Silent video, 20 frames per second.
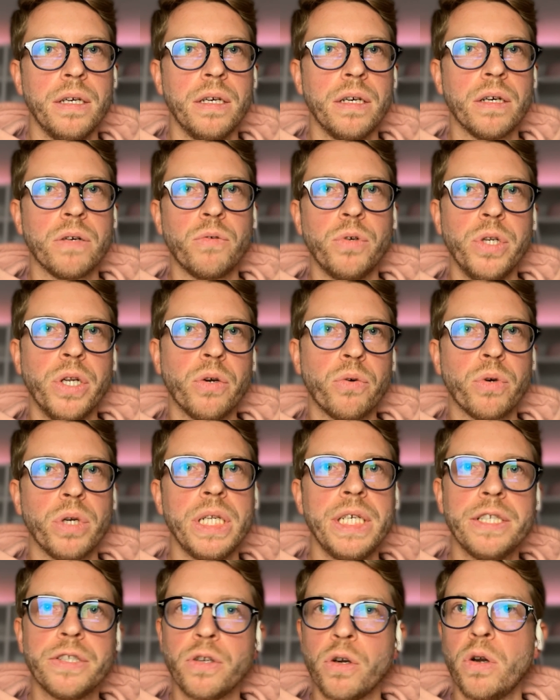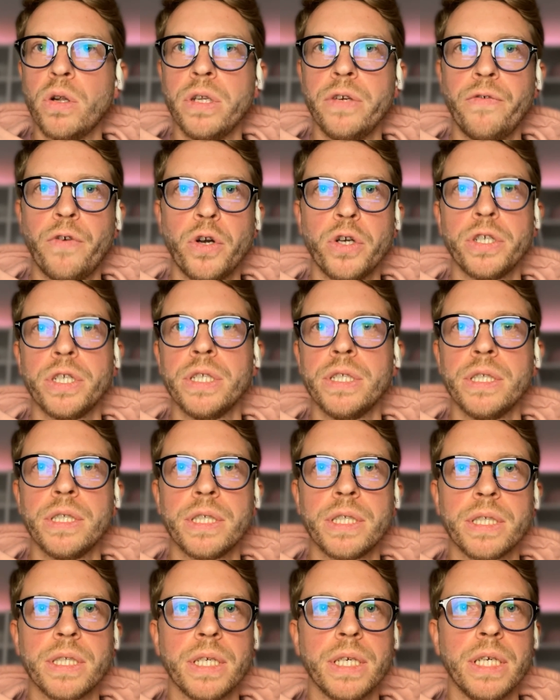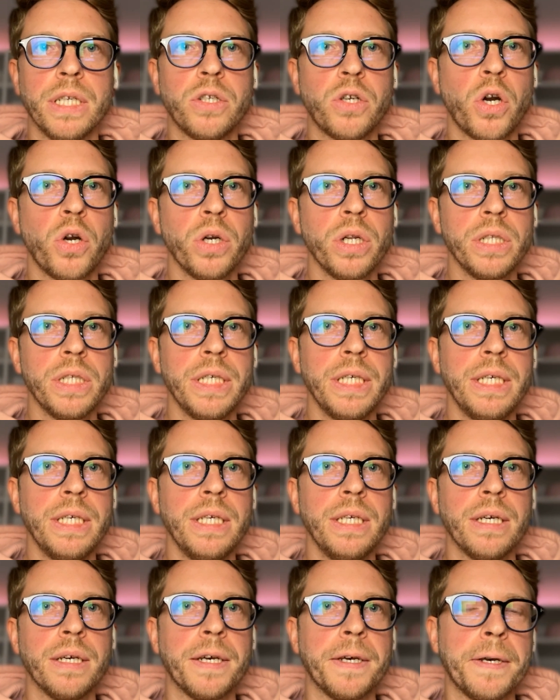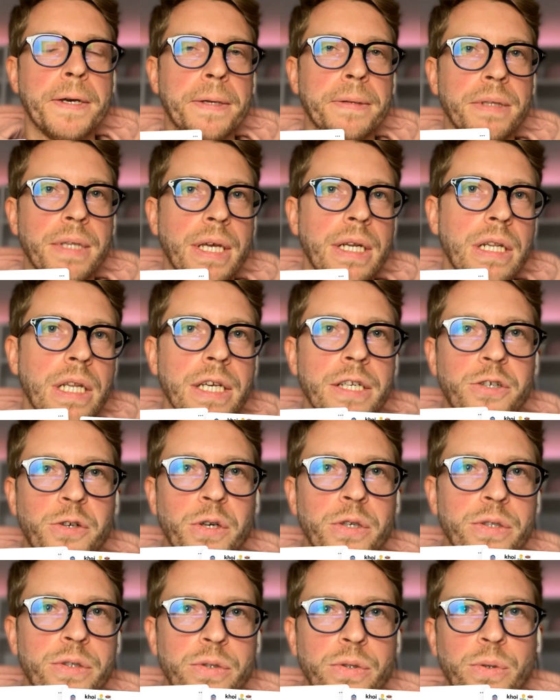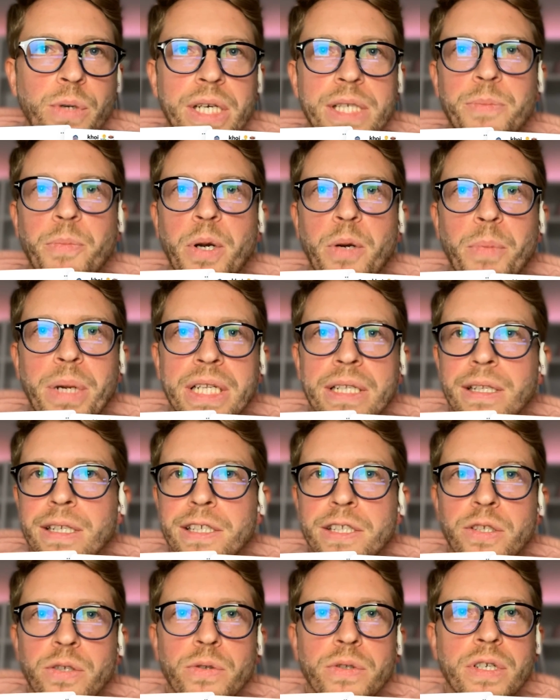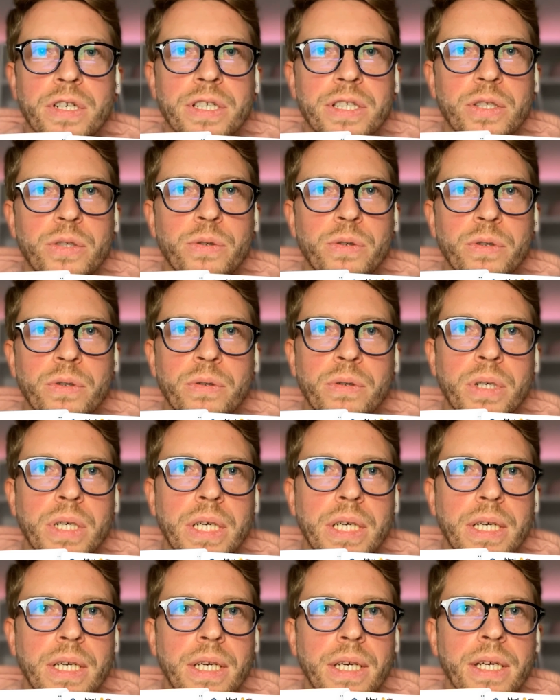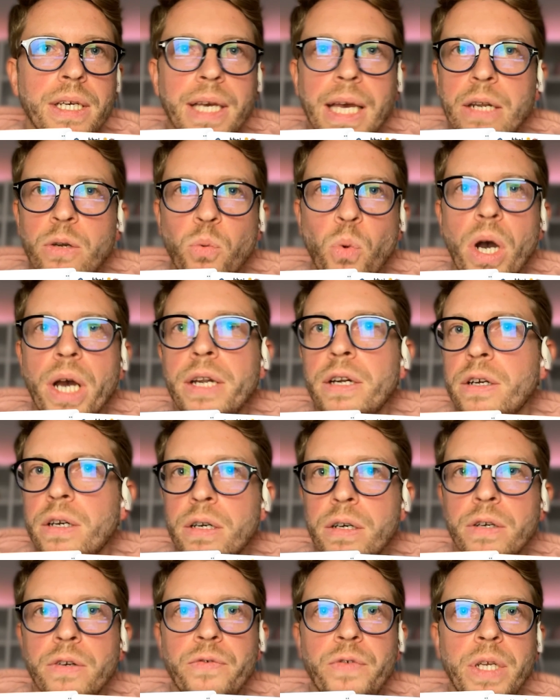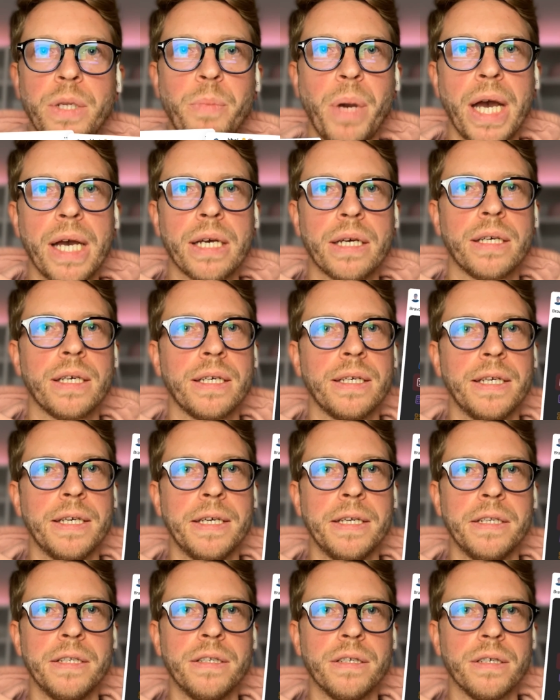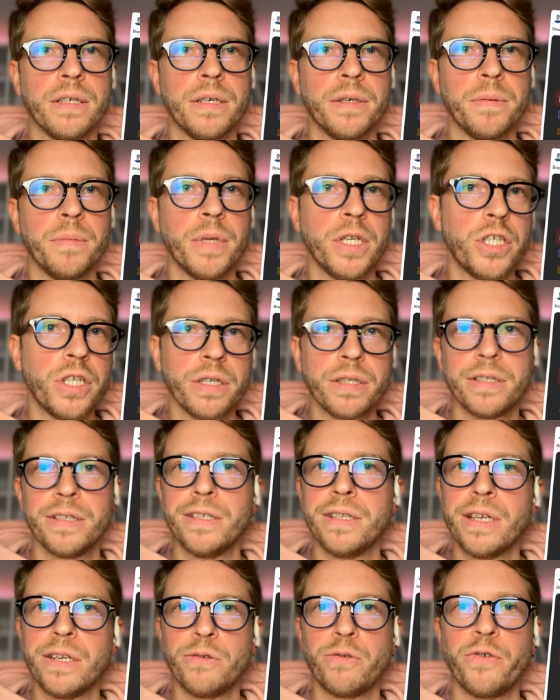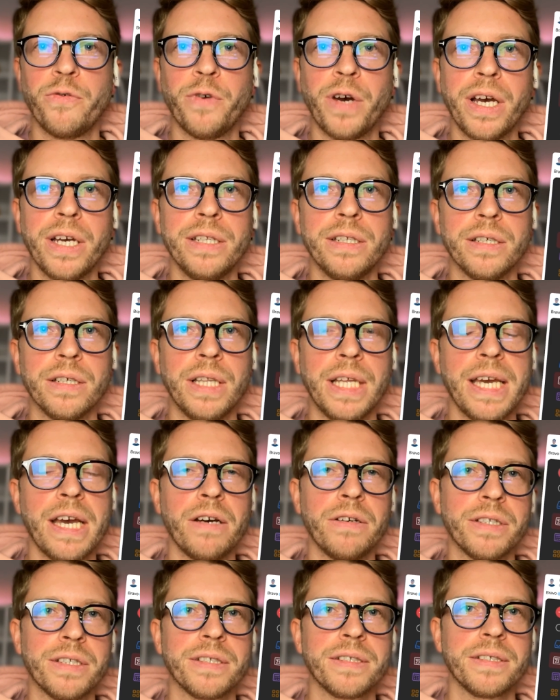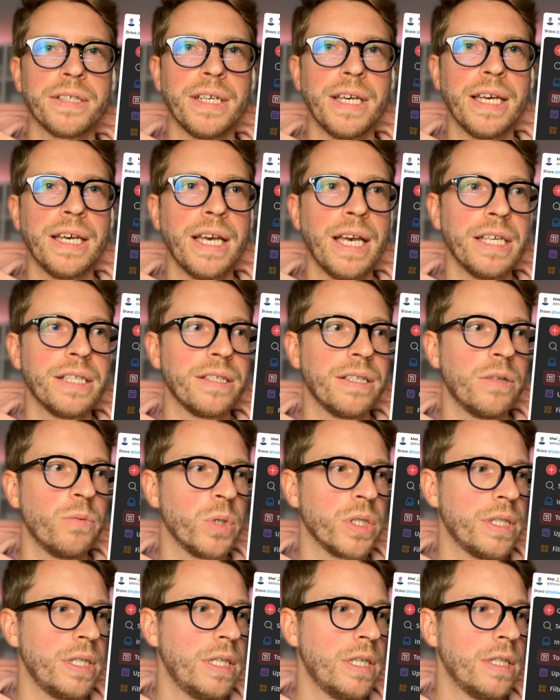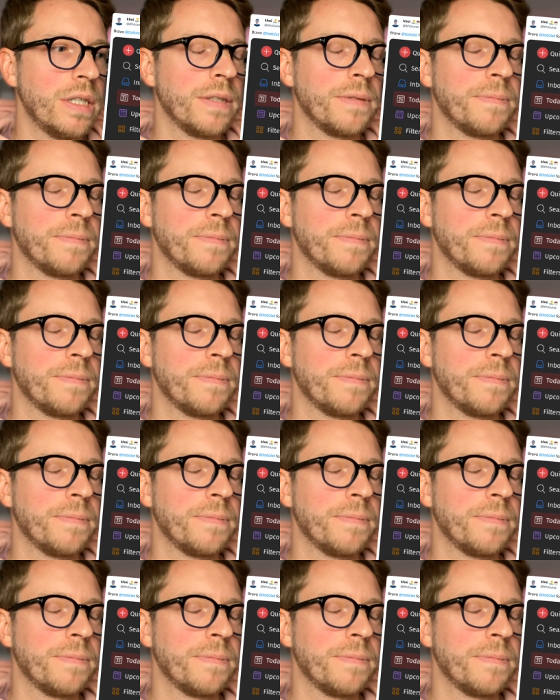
Released early versions internally, then later on to experimentalist users to get wider feedback and adjusted and refined the layout as it was needed.